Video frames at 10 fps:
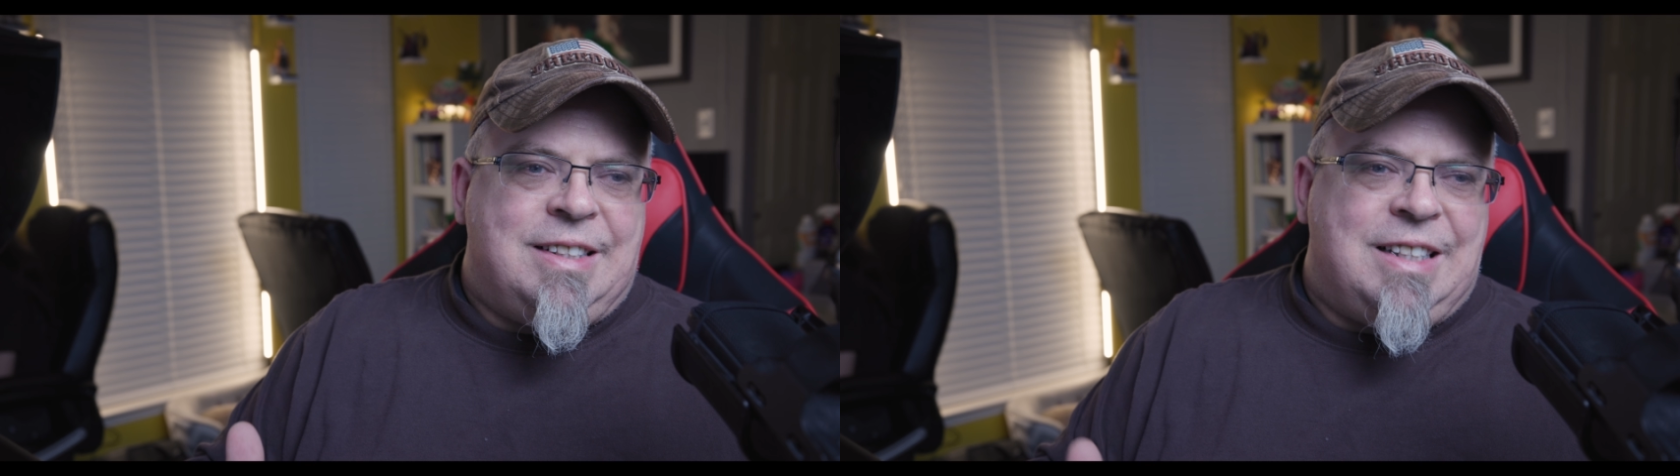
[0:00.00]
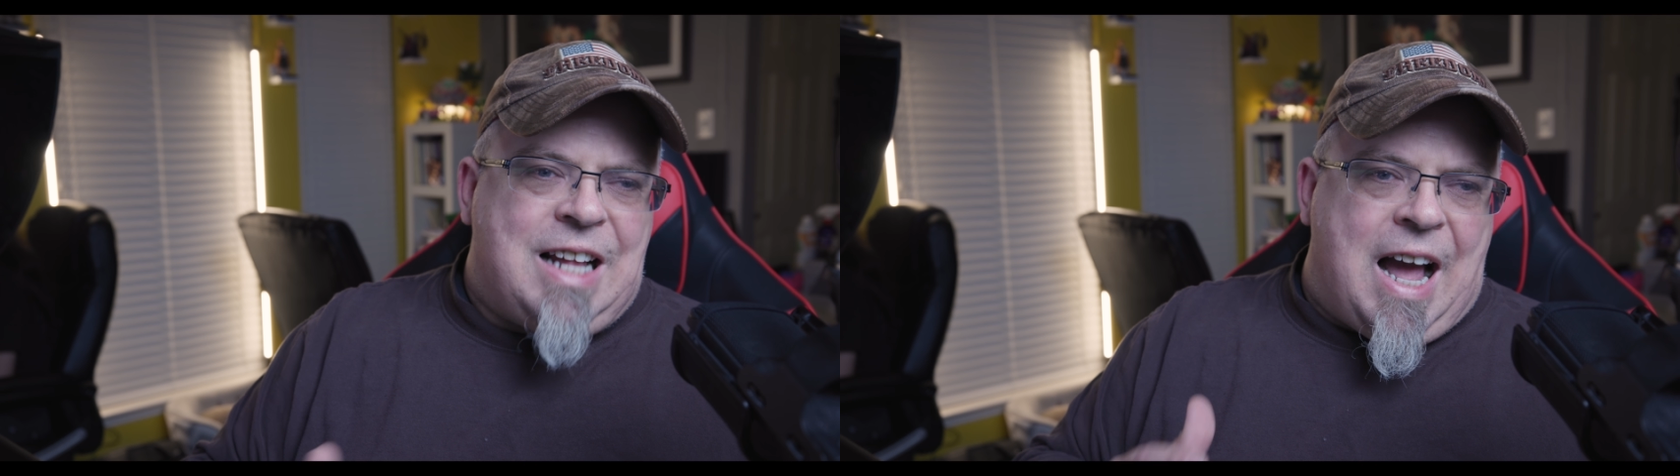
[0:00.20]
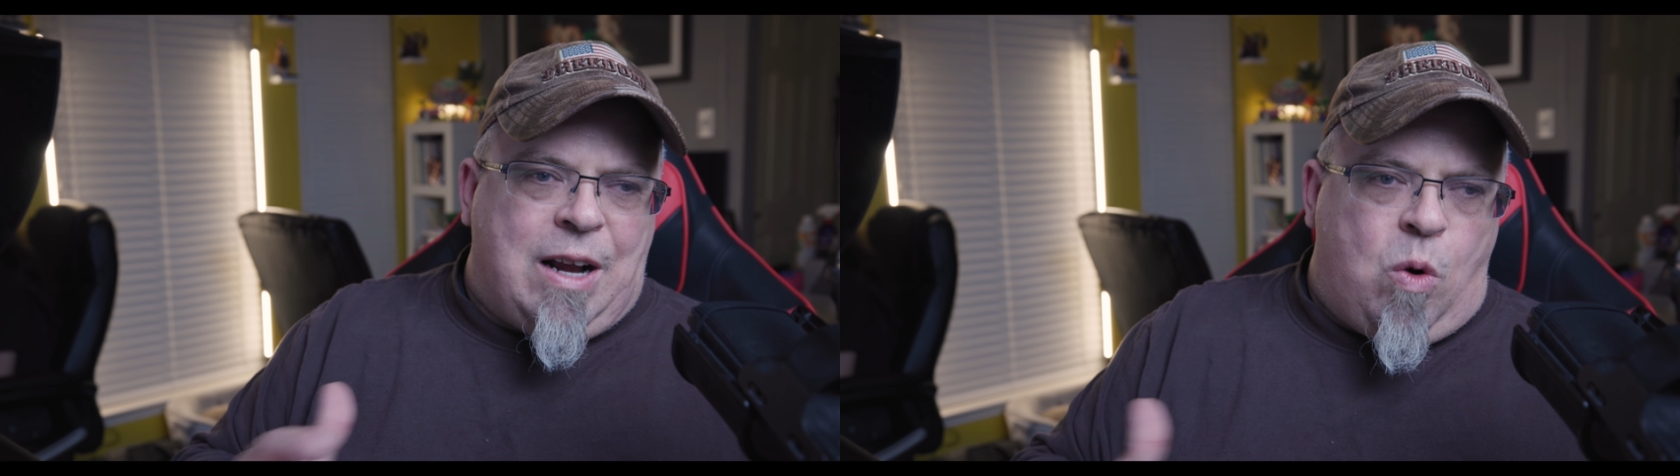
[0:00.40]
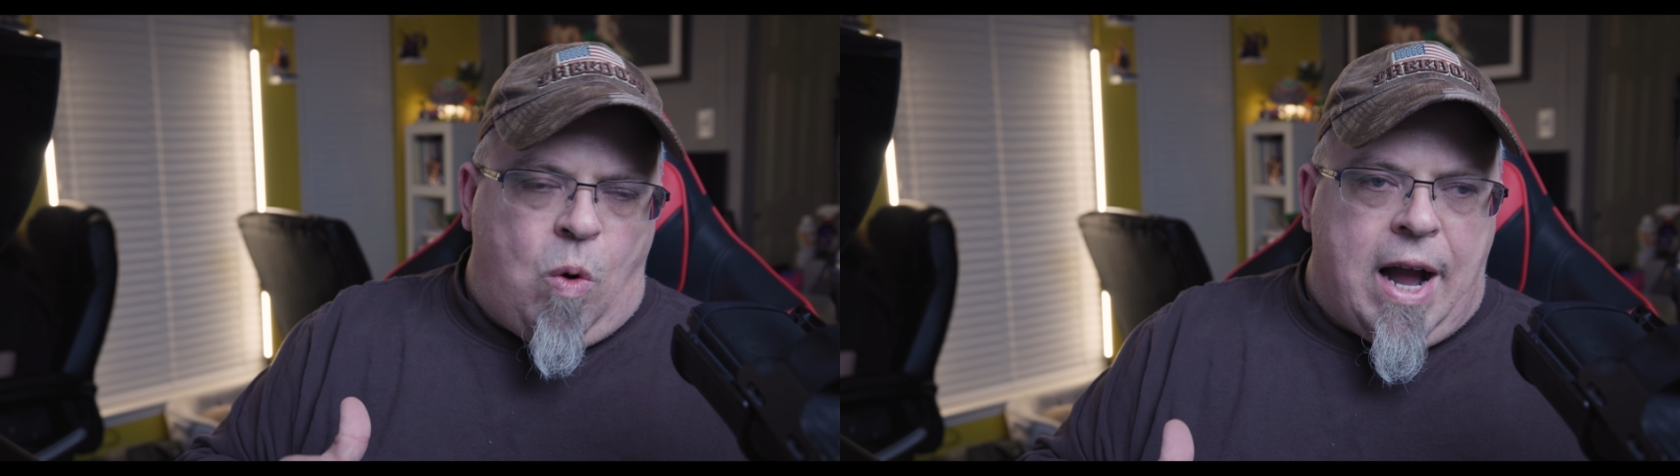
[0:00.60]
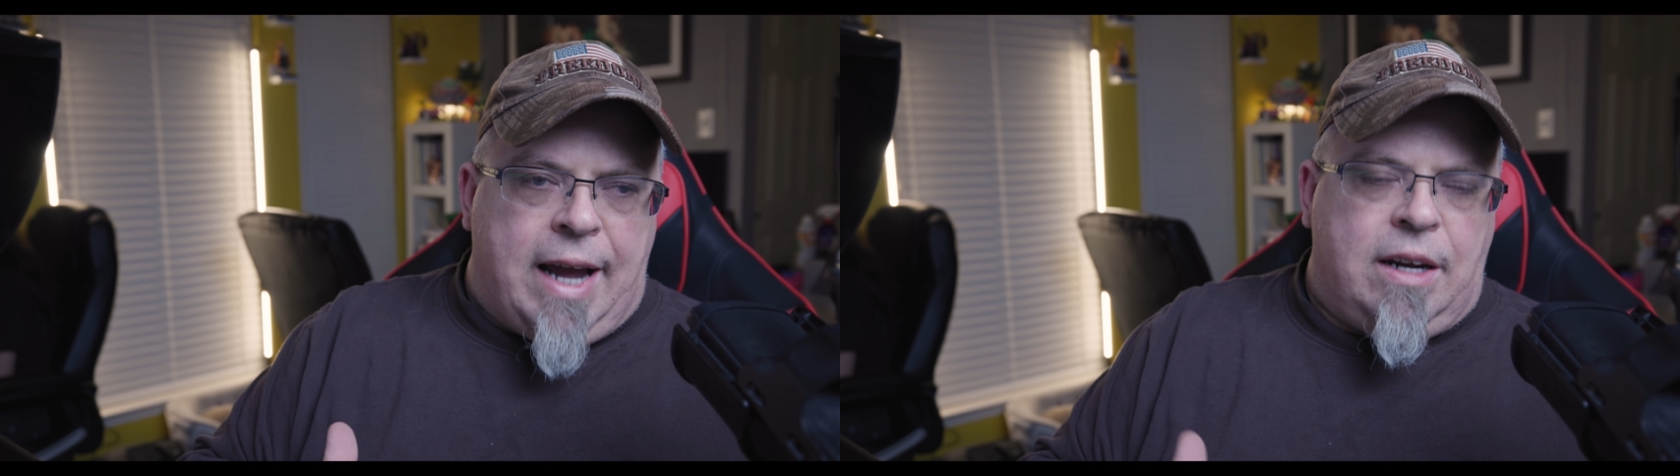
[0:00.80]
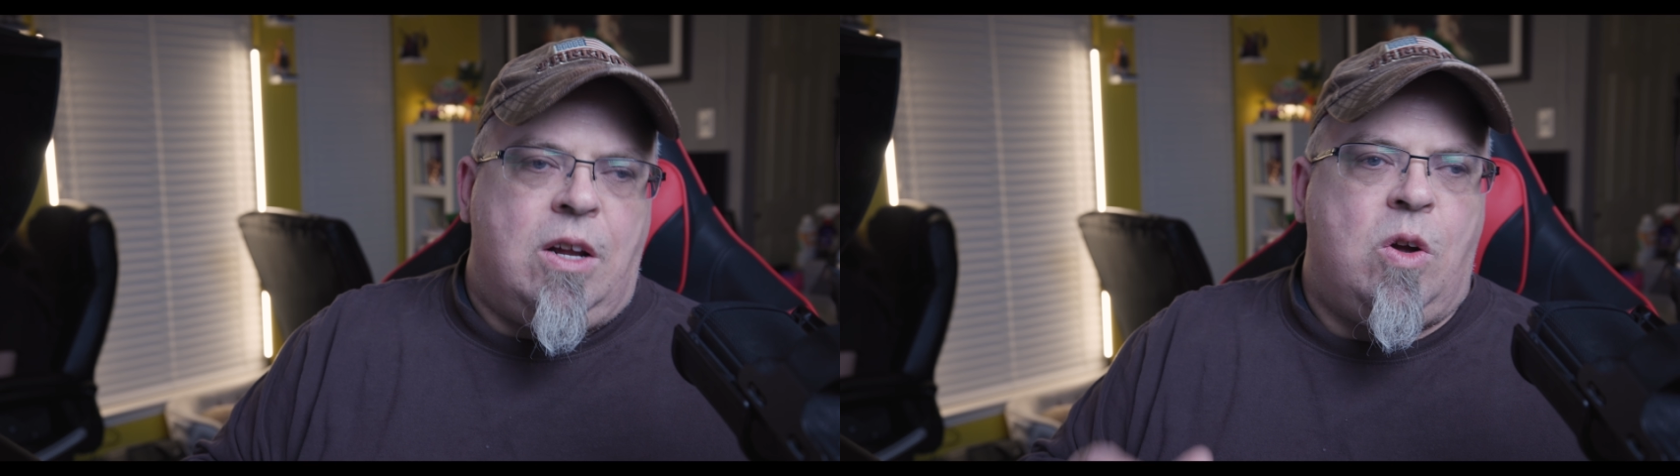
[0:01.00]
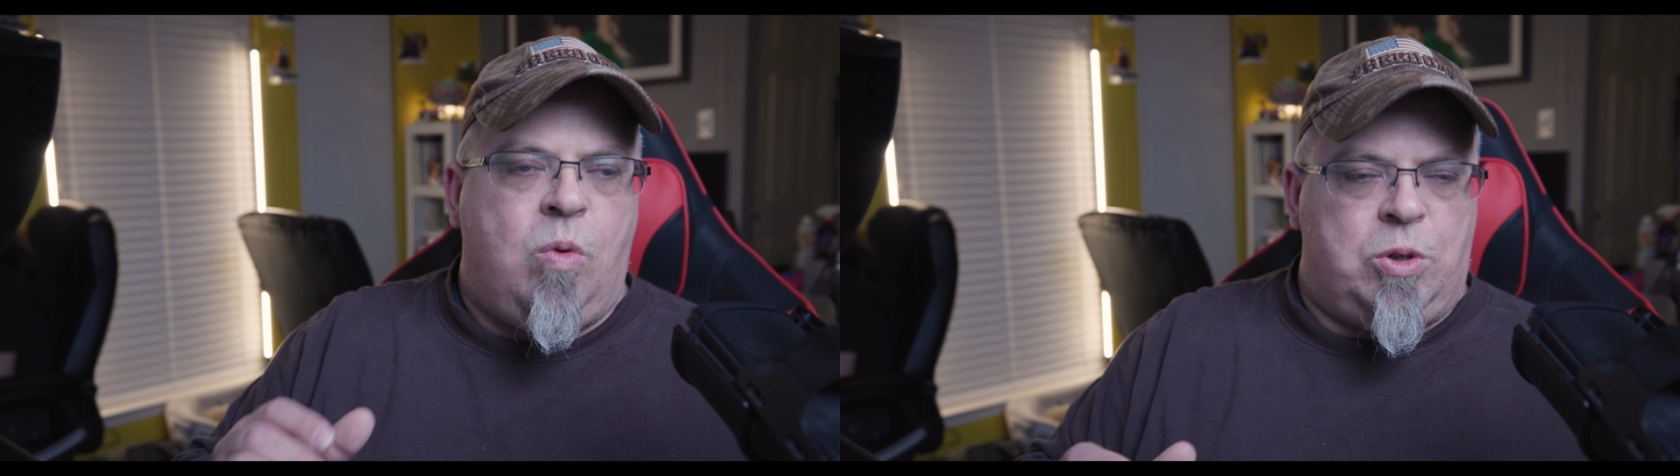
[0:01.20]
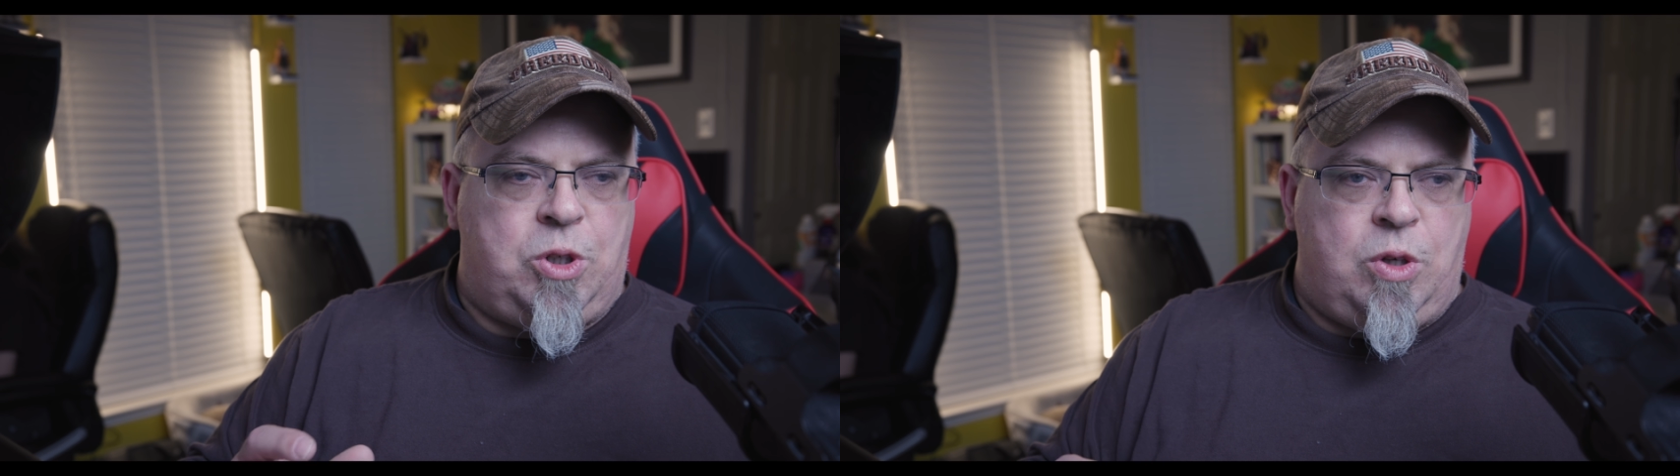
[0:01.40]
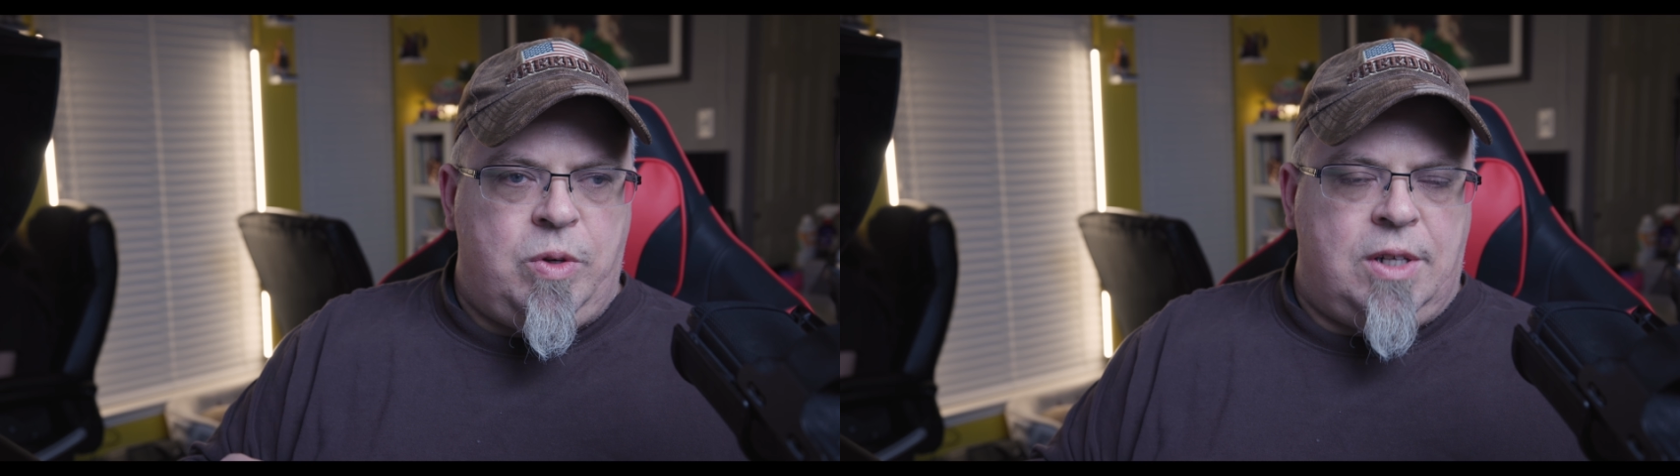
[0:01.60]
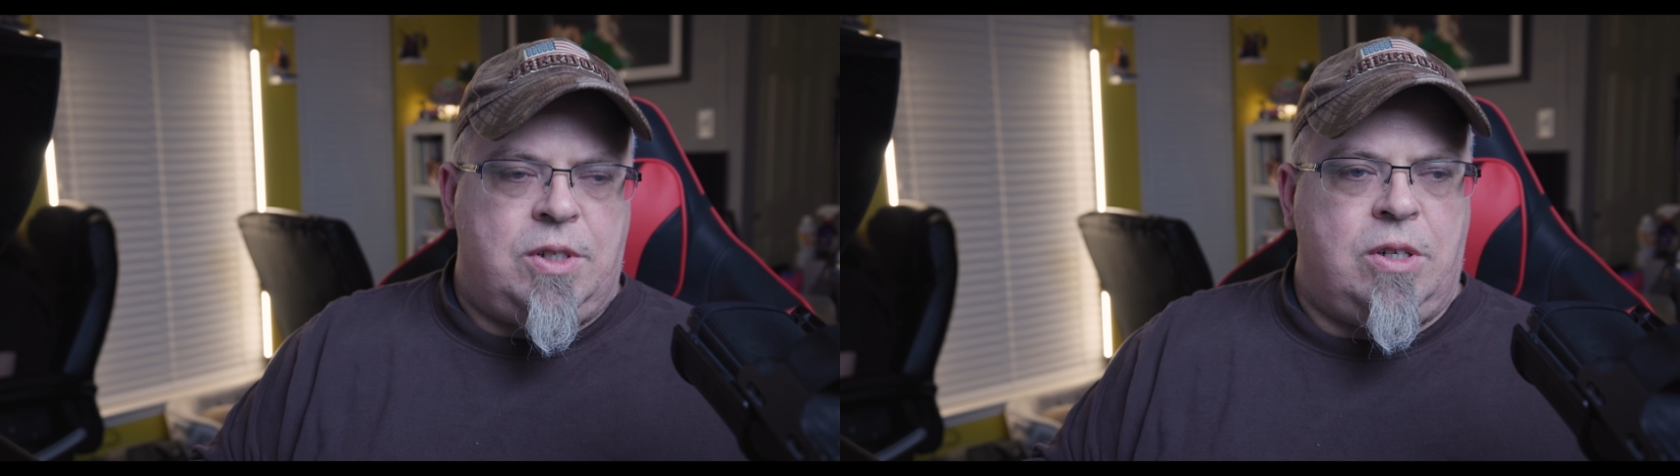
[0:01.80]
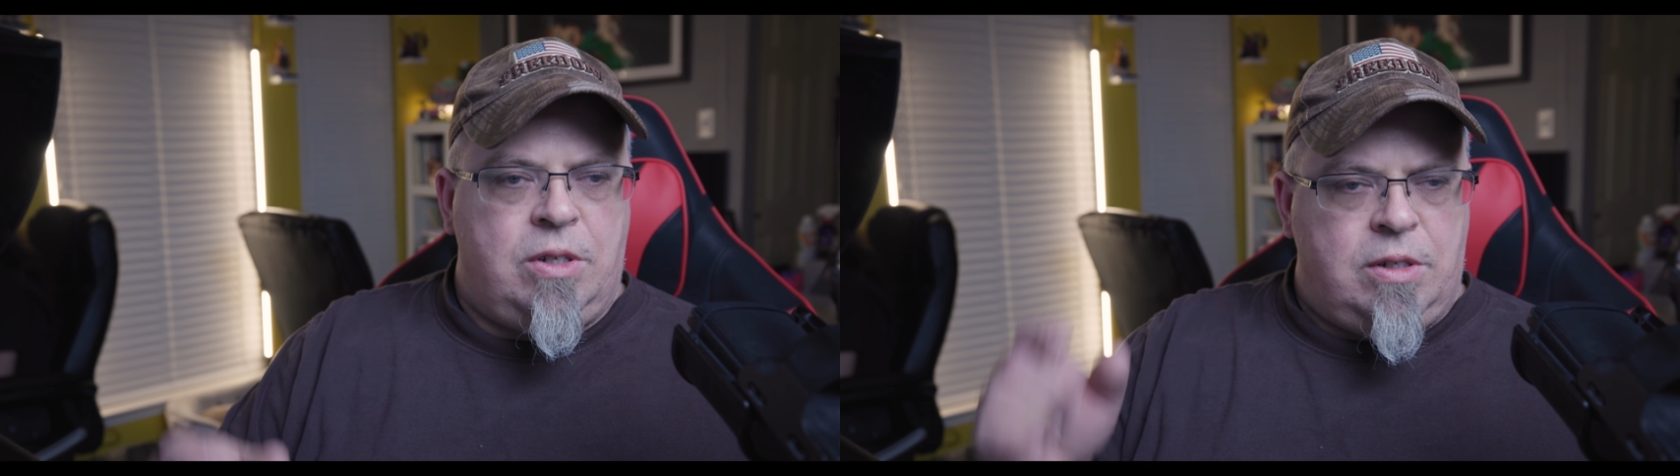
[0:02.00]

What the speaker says: Not quite. What you do is